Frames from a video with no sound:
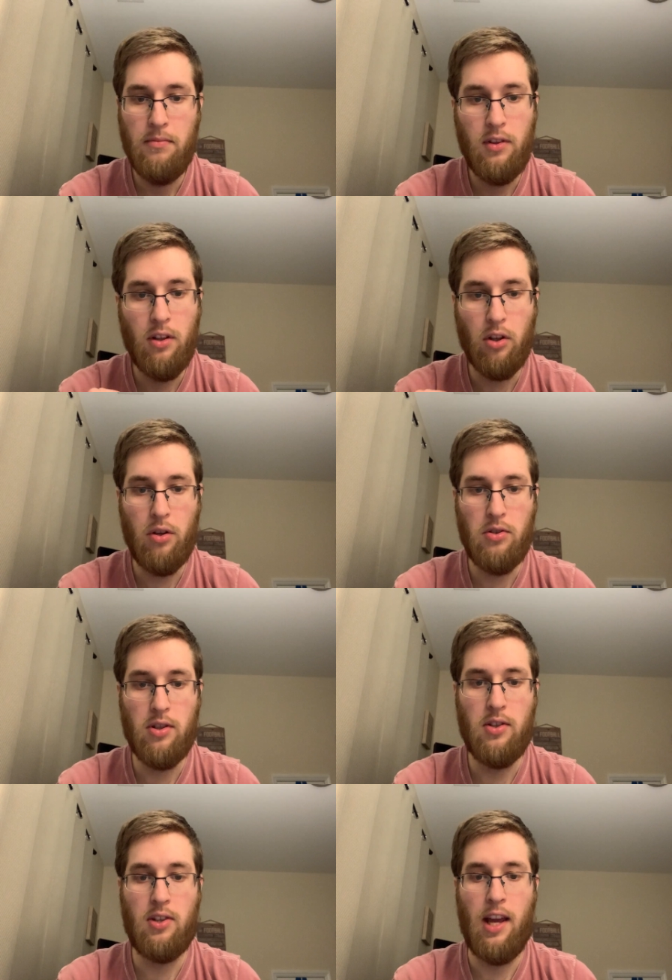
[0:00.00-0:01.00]
The loser
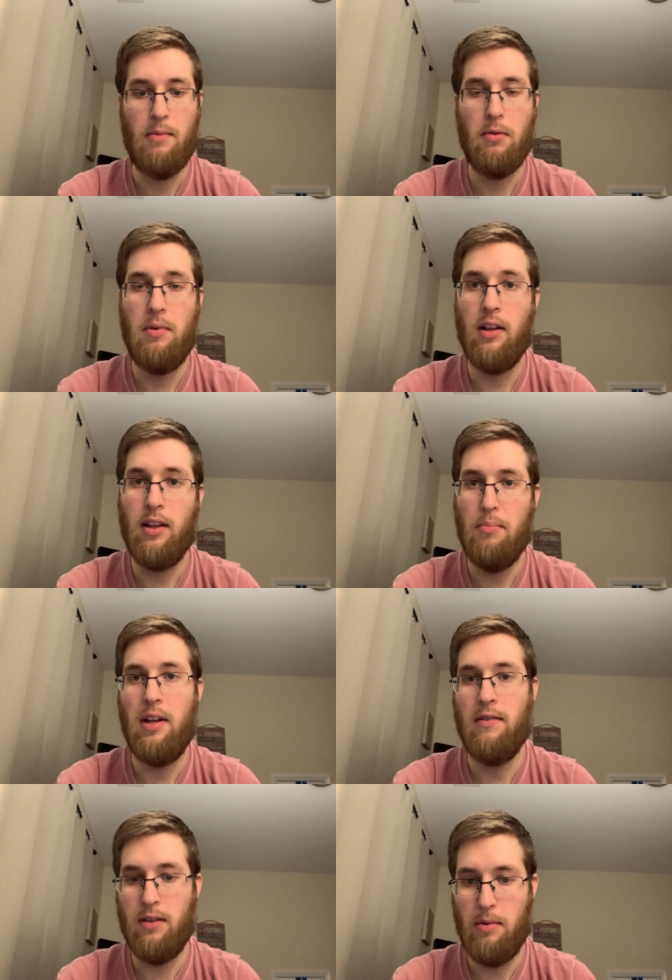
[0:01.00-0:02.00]
of this game will be
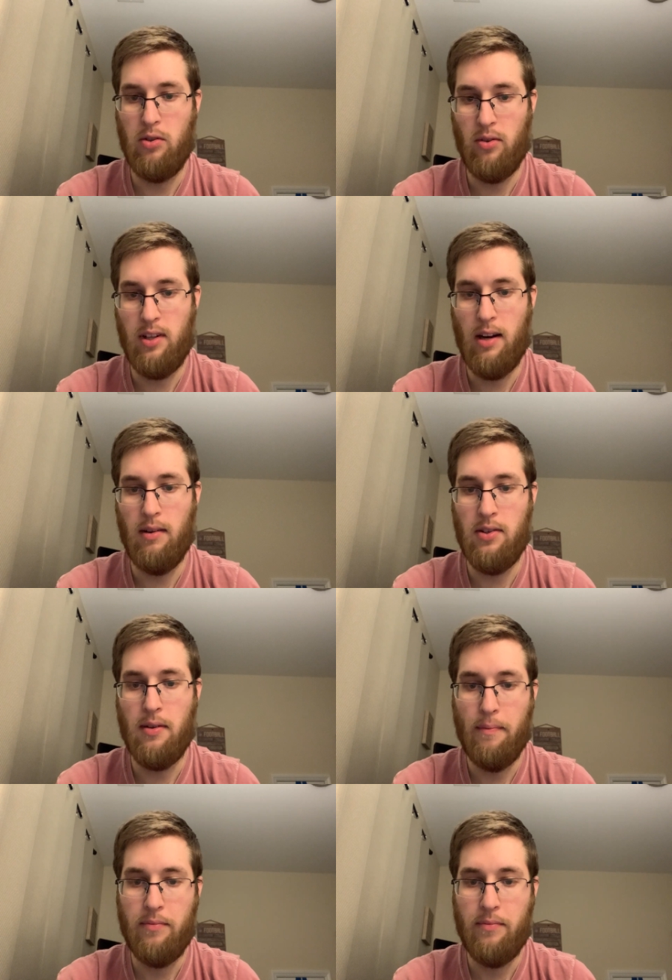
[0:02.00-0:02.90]
eliminated from the Big 12 title race.